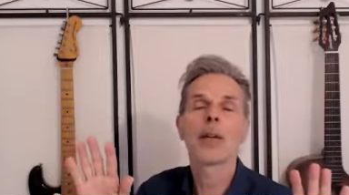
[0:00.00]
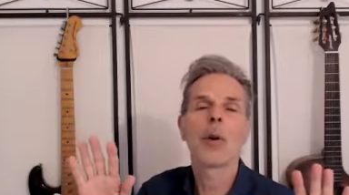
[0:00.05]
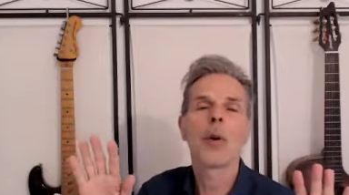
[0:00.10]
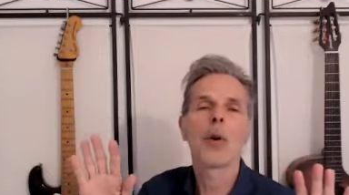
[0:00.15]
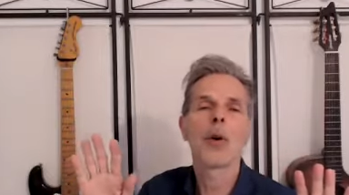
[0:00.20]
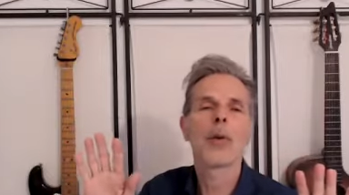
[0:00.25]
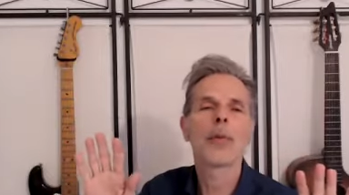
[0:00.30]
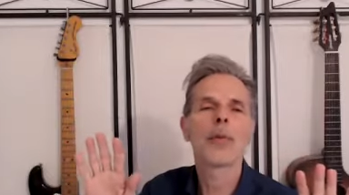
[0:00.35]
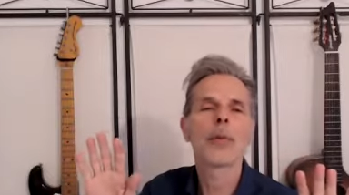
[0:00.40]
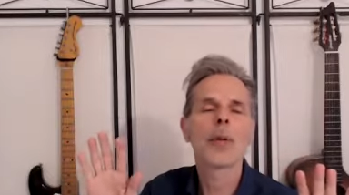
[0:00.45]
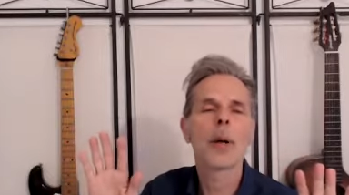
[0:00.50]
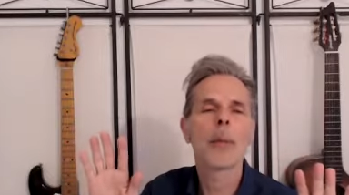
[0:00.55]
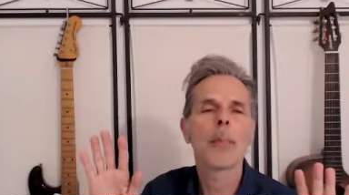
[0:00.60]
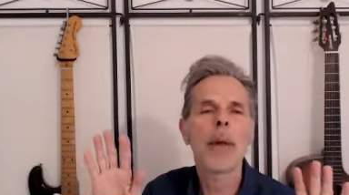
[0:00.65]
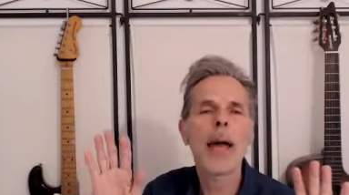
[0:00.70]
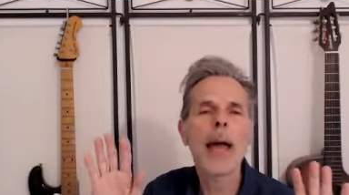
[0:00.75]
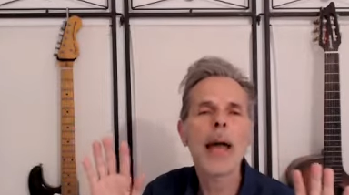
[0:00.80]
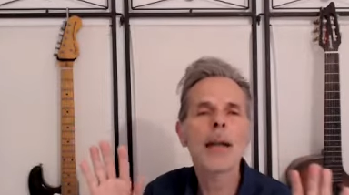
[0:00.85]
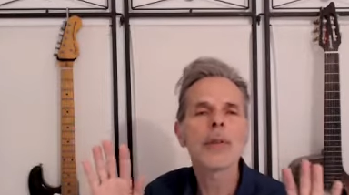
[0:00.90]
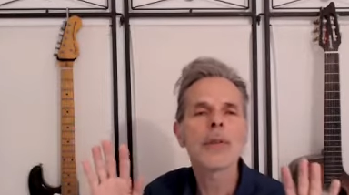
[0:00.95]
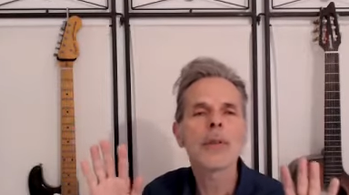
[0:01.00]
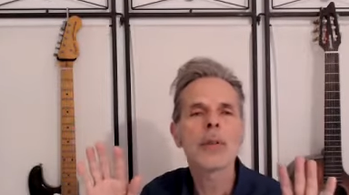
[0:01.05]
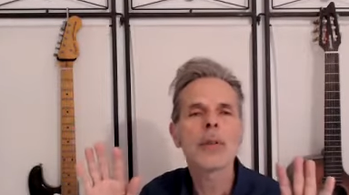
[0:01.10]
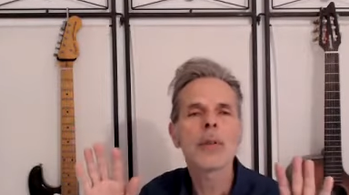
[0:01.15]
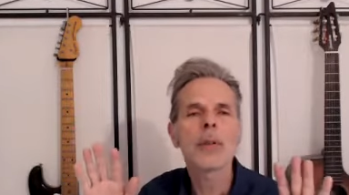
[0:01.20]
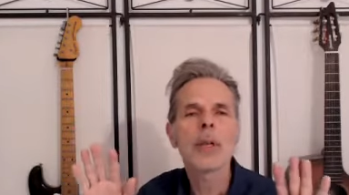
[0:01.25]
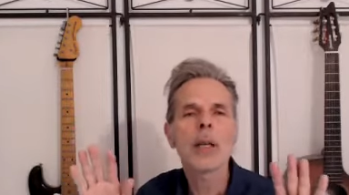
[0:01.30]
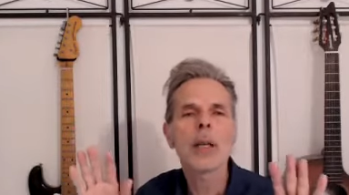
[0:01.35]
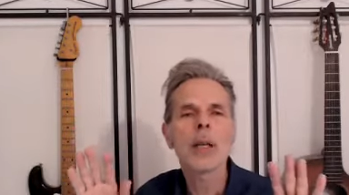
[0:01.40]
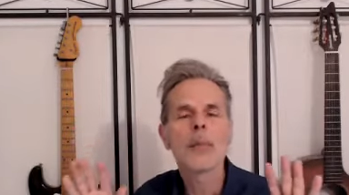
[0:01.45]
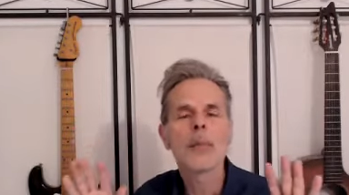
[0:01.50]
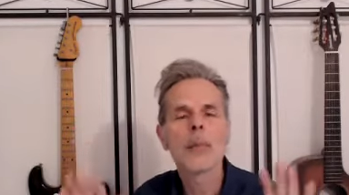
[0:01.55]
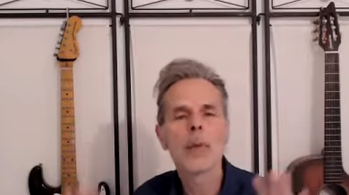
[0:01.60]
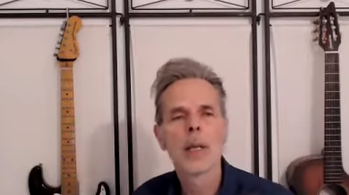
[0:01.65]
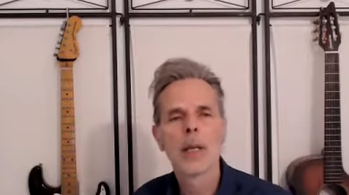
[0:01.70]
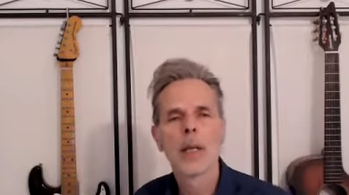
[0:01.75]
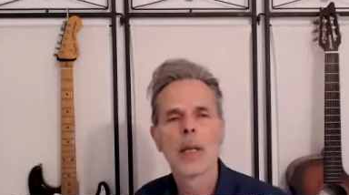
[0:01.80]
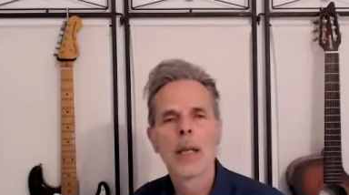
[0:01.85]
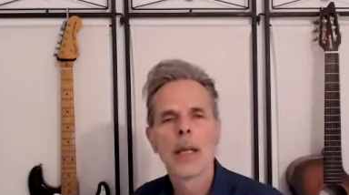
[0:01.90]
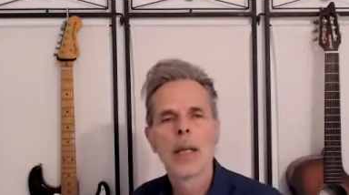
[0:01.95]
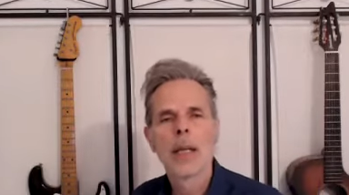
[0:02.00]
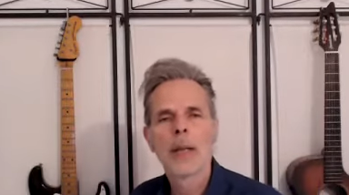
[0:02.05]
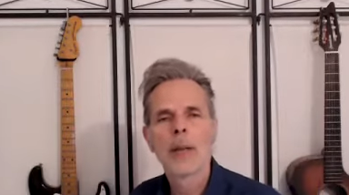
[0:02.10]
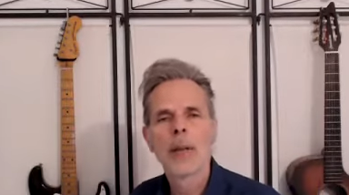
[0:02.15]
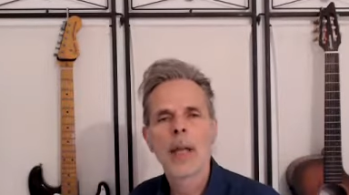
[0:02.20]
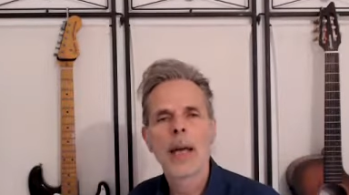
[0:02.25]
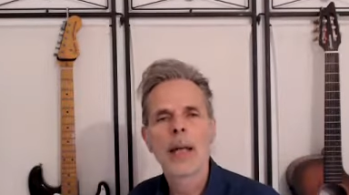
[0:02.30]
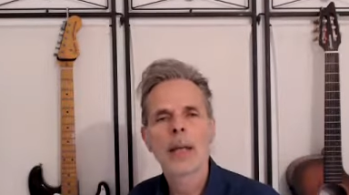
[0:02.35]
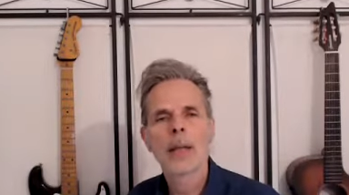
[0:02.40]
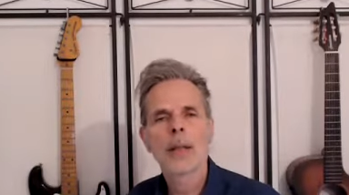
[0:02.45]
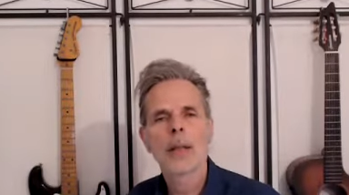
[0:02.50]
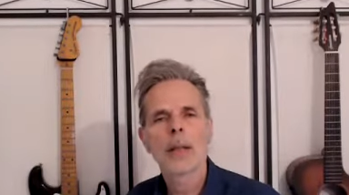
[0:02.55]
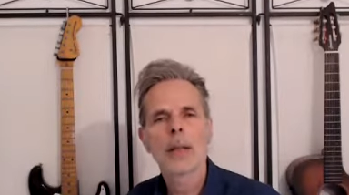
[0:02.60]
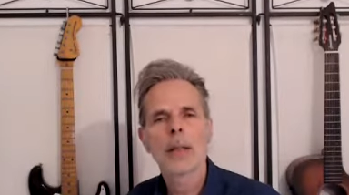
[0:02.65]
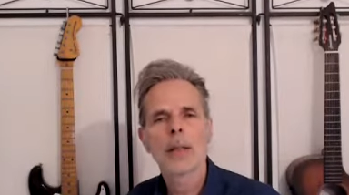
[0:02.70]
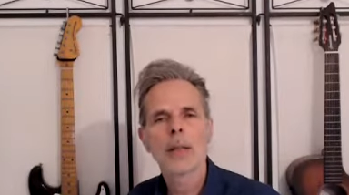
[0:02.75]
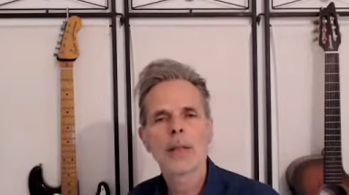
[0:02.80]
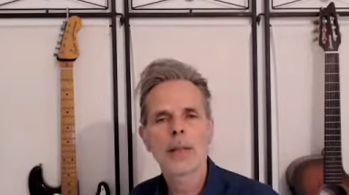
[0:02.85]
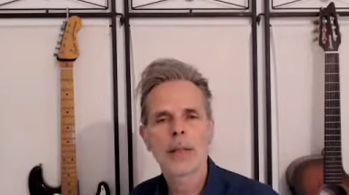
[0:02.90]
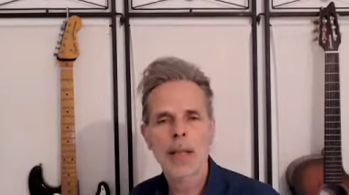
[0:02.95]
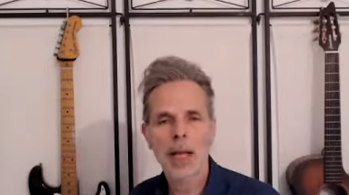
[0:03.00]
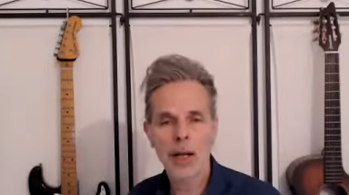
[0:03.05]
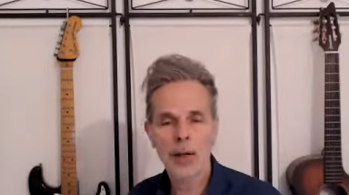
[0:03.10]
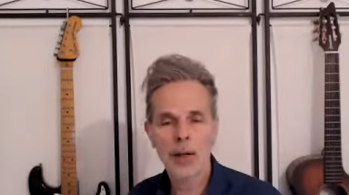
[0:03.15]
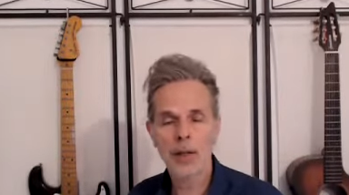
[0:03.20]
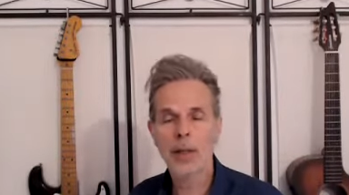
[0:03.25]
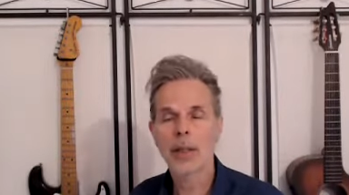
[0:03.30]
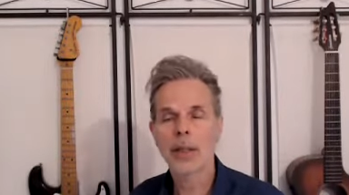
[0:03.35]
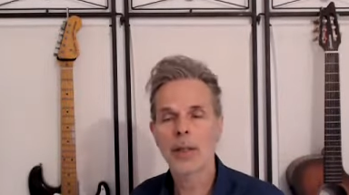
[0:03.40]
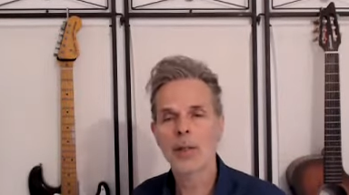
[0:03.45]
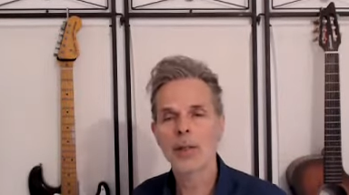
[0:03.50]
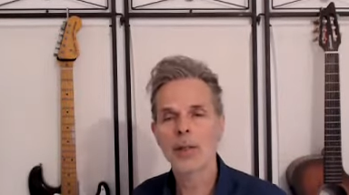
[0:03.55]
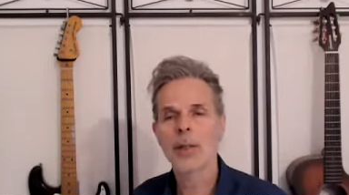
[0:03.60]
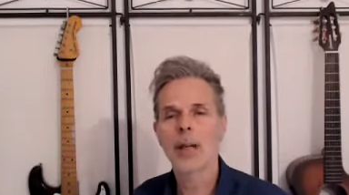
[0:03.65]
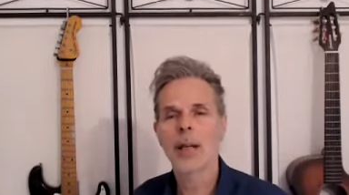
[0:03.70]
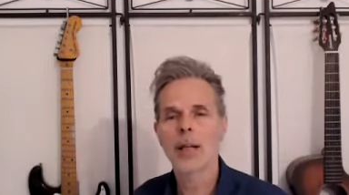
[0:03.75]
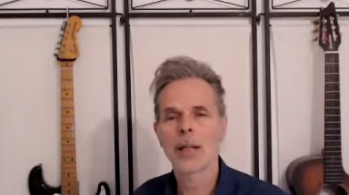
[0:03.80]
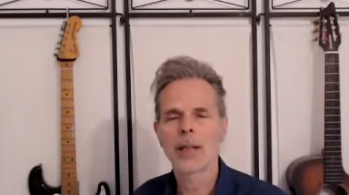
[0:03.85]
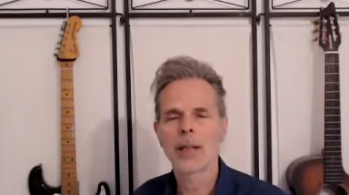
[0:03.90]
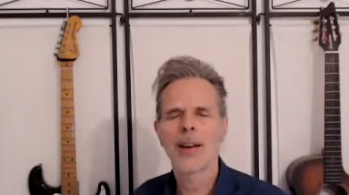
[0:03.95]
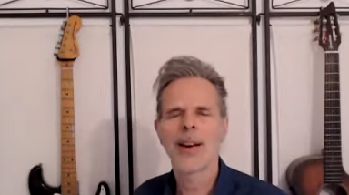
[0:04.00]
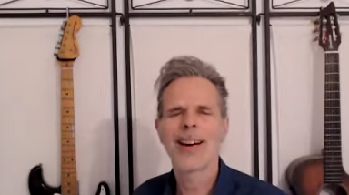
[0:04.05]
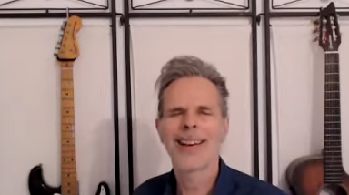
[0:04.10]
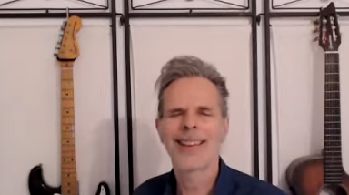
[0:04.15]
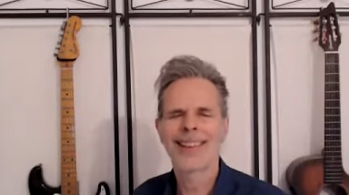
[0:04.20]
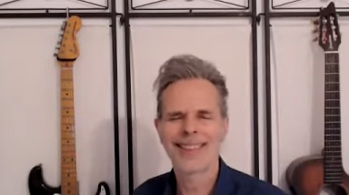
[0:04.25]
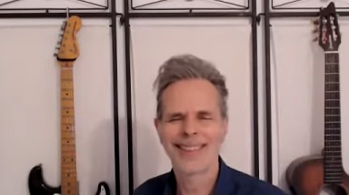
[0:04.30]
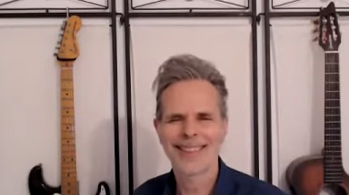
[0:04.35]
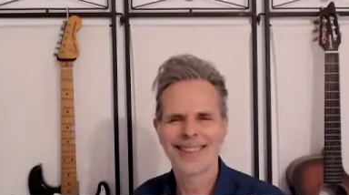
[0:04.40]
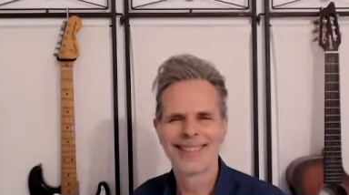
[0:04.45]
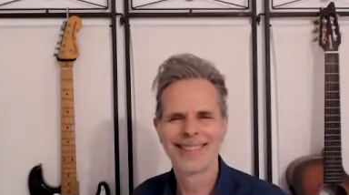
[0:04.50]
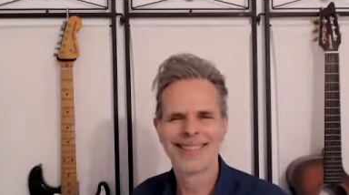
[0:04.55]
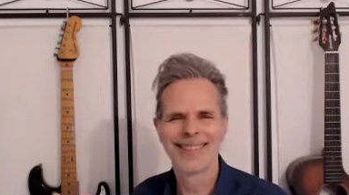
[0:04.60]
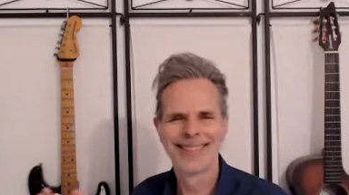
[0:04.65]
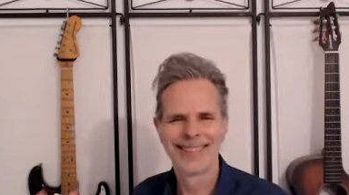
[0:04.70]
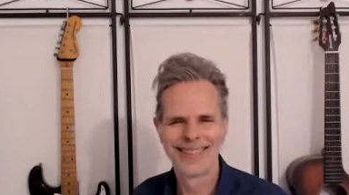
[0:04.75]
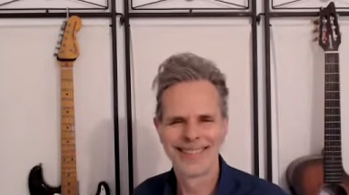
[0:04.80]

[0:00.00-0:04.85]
of capacity that is currently standing idle.